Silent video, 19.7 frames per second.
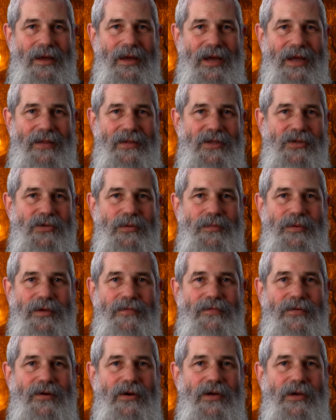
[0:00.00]
And this would be a
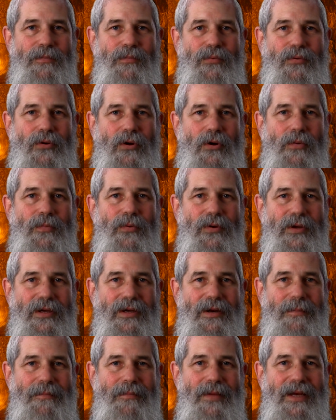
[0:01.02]
very
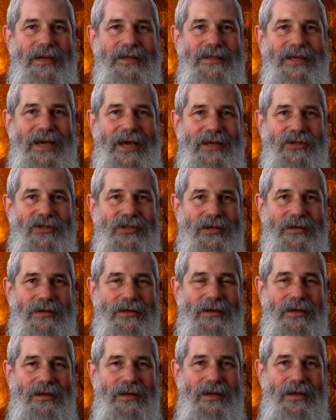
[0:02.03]
appropriate
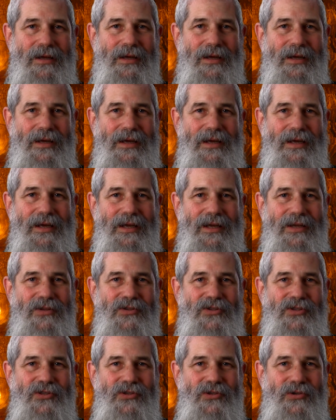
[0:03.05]
meditation,
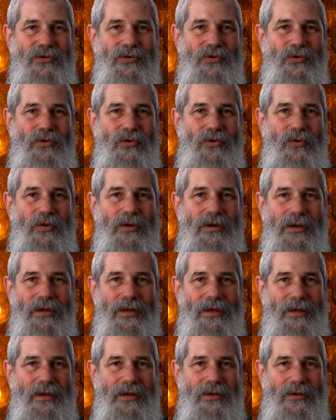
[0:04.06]
is to
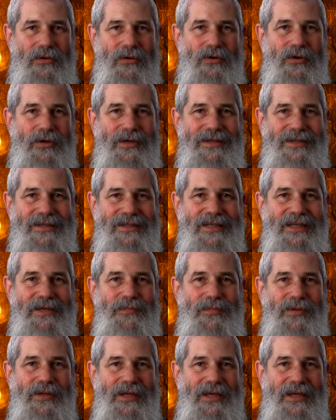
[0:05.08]
look
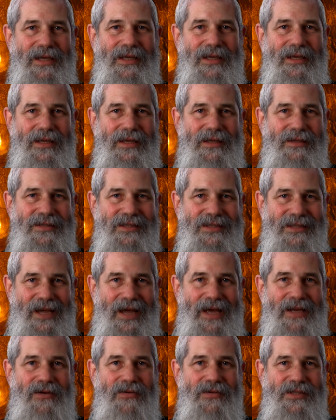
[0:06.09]
deeply
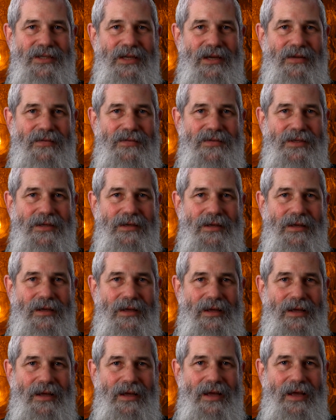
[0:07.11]
inside ourselves
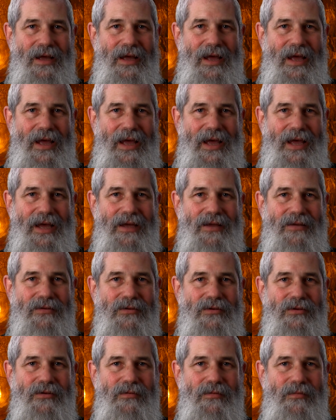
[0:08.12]

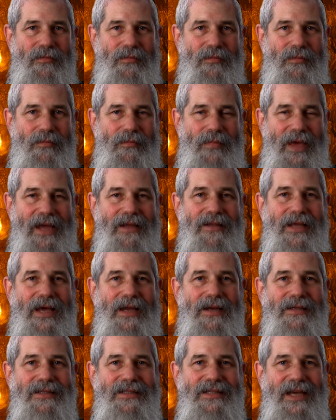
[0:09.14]
and make
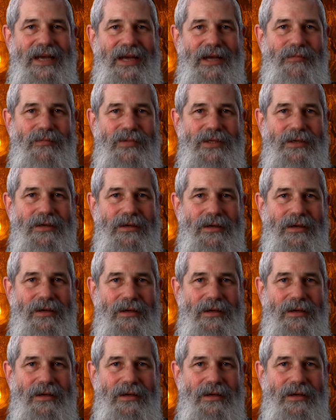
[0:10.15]
that attempt,